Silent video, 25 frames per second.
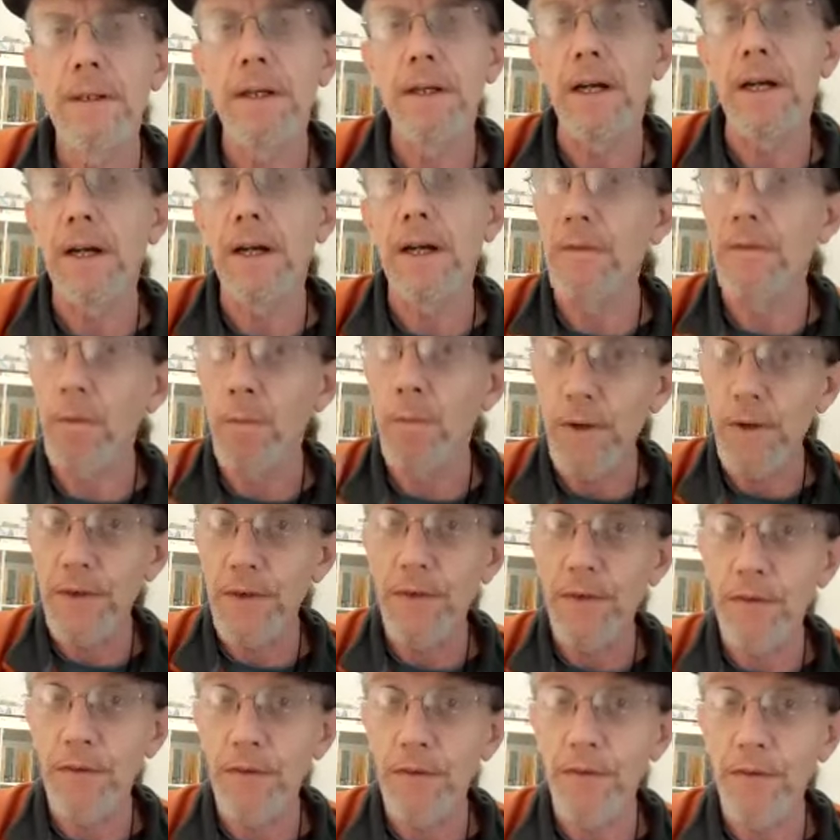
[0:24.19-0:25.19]
and the
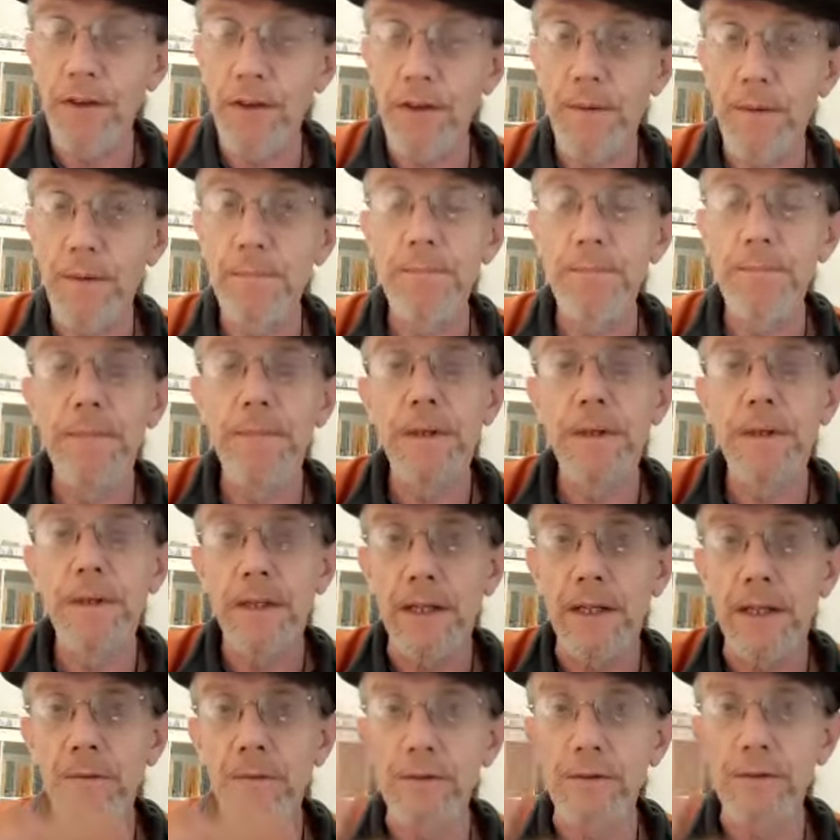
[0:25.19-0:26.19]
width of the thumb,
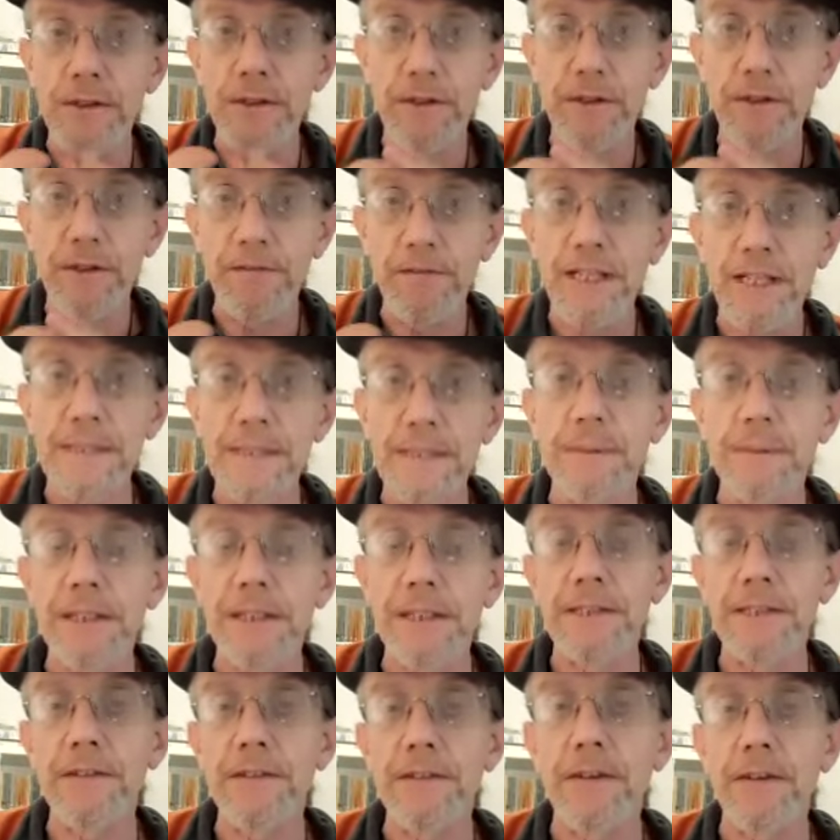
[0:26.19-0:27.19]
and also the
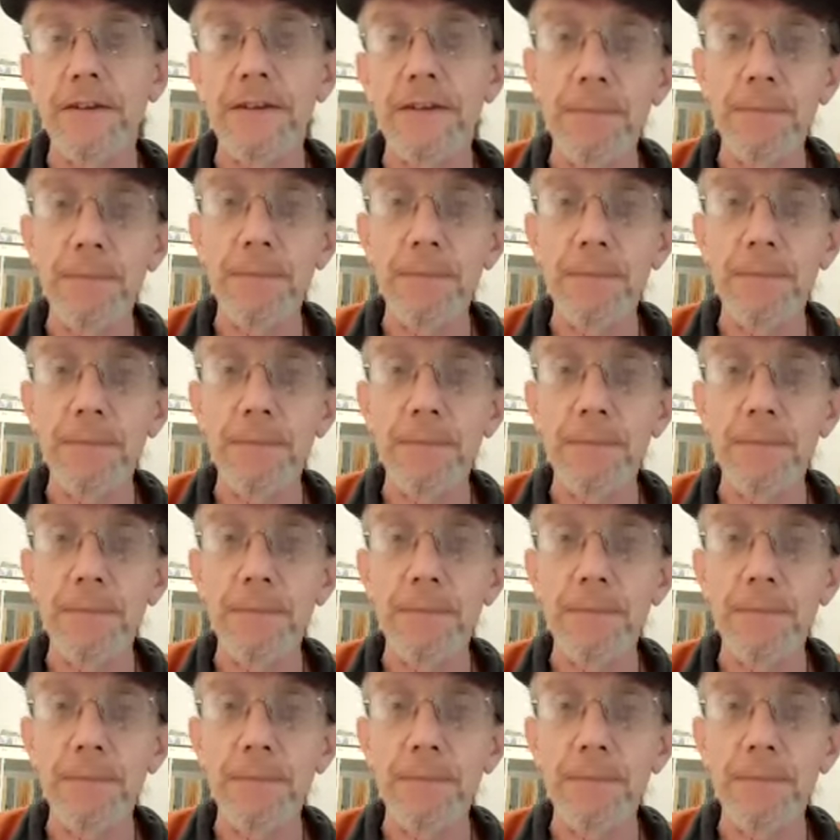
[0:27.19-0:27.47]
flexibility of the thumb.